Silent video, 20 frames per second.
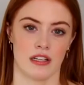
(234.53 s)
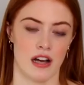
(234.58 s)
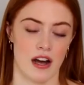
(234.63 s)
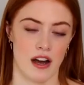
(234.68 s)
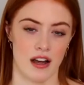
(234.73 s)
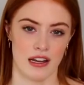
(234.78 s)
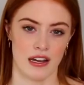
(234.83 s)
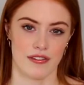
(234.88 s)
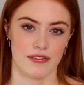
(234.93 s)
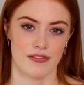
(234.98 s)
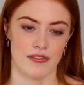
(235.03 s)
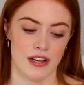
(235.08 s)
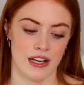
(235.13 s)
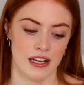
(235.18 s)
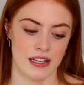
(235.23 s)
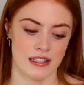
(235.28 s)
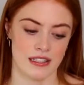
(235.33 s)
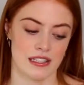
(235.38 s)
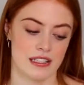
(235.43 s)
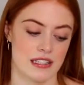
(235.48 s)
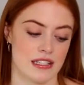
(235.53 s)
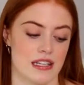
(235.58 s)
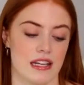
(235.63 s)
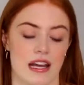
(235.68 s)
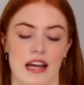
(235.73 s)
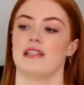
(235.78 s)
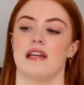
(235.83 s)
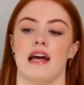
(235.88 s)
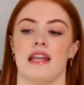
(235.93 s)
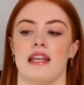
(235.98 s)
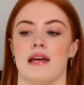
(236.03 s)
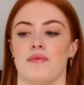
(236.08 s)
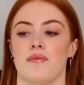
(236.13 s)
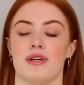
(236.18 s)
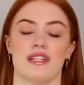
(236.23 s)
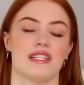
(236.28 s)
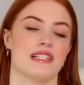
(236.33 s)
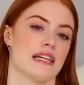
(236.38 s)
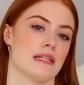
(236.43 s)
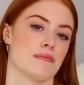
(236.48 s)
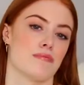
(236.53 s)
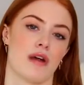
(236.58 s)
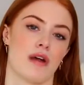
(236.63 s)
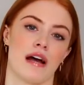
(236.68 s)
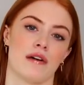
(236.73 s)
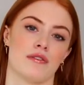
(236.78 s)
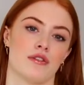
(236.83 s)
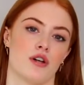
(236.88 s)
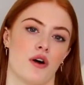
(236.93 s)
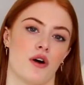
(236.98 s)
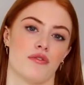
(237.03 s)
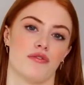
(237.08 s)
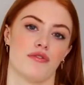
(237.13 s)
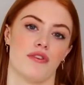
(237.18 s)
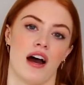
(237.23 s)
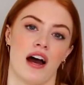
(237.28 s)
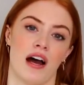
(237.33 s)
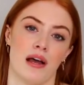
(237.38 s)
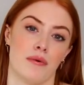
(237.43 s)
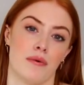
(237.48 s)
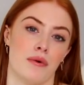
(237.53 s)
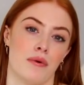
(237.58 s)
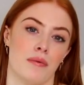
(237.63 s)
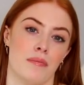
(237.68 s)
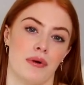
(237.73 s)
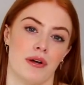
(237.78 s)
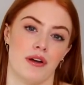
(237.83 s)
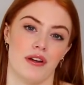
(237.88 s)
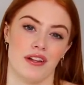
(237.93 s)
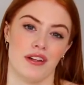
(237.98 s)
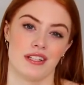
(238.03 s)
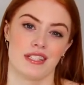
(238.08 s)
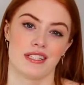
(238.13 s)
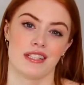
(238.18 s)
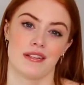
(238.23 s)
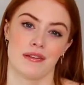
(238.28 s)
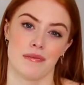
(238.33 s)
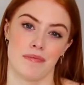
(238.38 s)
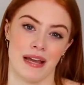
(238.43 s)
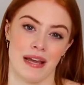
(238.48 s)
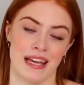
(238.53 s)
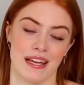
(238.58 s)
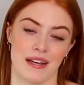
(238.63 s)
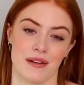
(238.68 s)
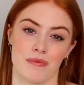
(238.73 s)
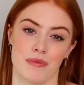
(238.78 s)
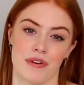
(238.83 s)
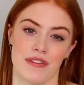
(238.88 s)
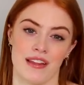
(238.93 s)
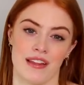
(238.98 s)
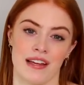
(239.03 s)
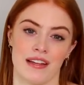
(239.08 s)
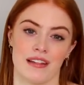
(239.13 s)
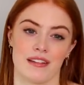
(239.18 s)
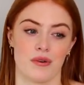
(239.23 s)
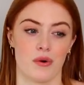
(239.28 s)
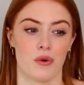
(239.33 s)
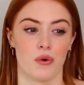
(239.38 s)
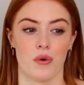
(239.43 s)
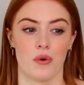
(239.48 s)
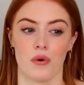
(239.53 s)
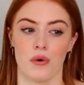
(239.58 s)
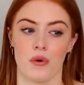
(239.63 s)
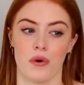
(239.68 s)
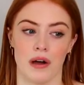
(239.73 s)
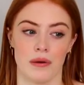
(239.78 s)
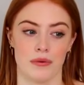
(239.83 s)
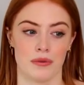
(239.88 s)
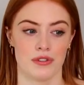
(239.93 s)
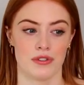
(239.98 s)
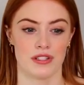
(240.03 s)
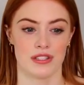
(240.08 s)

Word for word: the garlic first and then once that's browned off I will put the bacon with it or I will